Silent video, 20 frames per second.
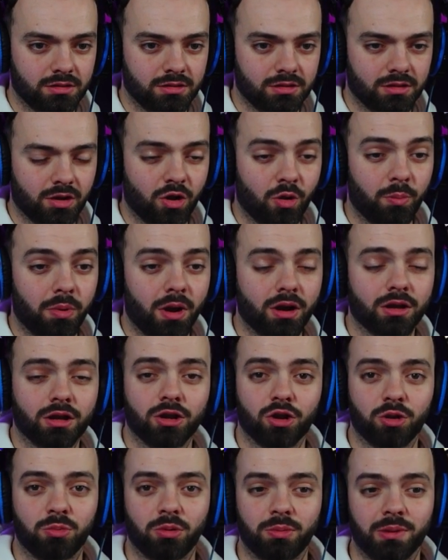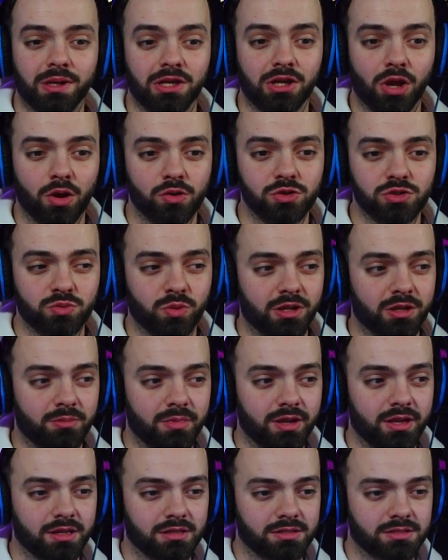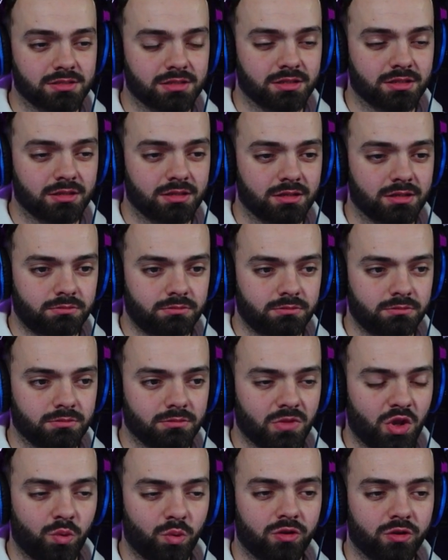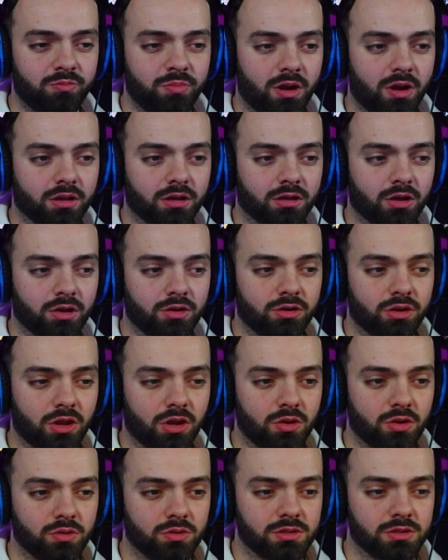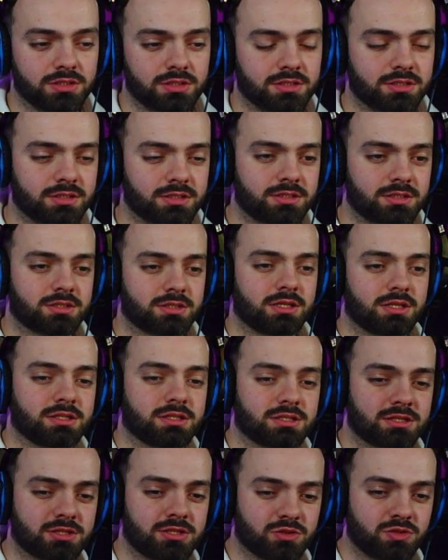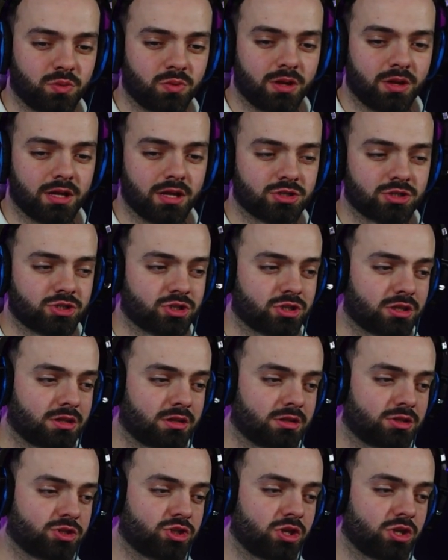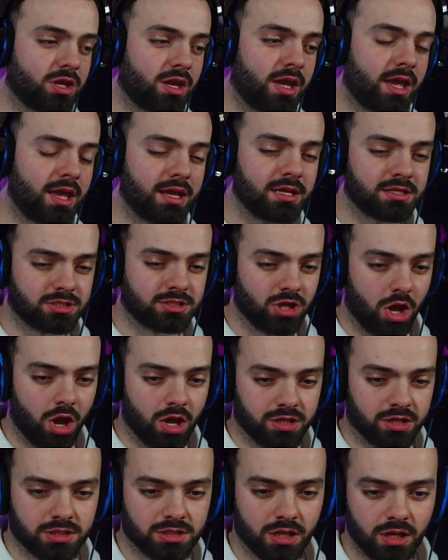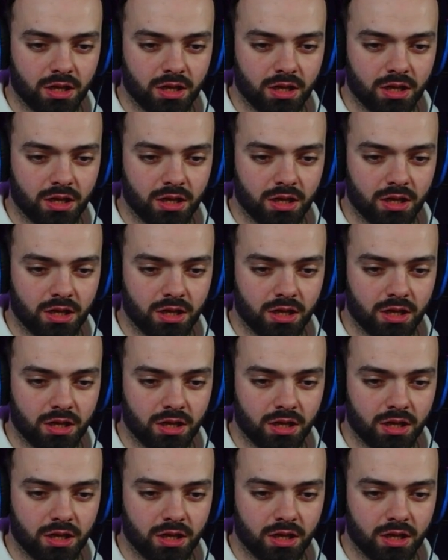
Oh, Bakugo probably knows what he means. What if Bakugo knows he's switched? Jesus!